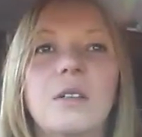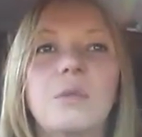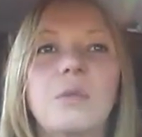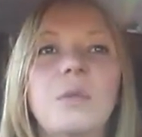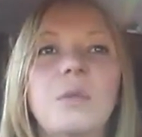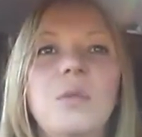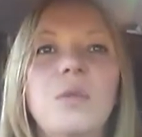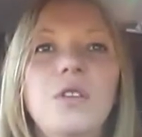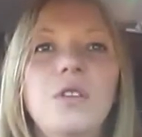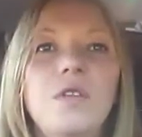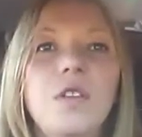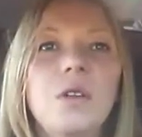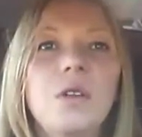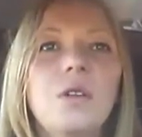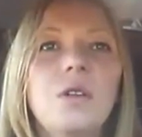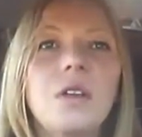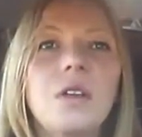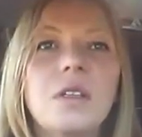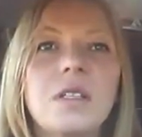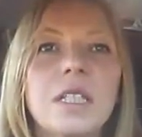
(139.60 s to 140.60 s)
removing
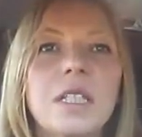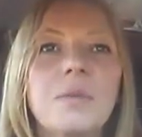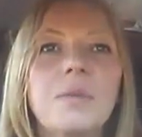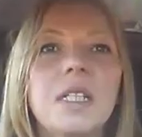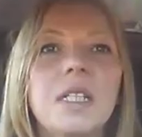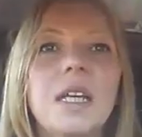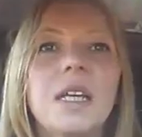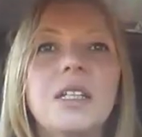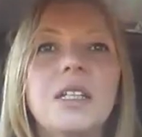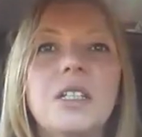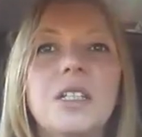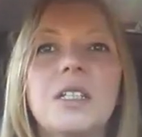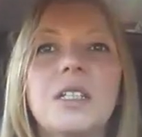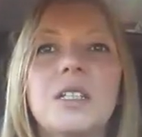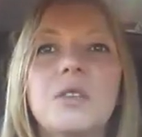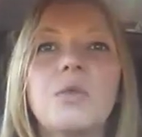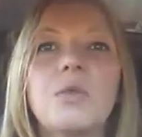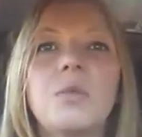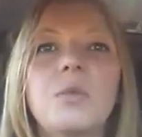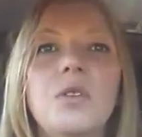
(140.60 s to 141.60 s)
all those
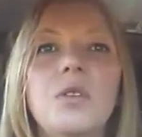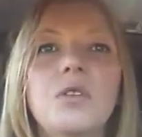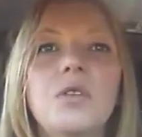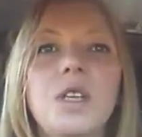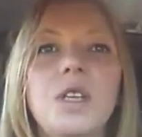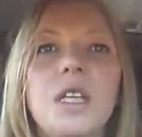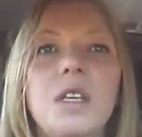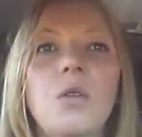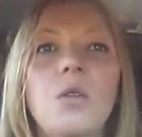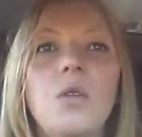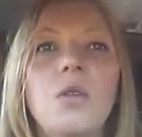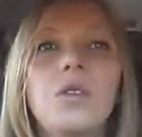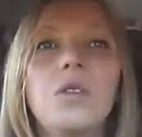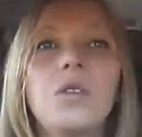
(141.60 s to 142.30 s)
limitations, removing all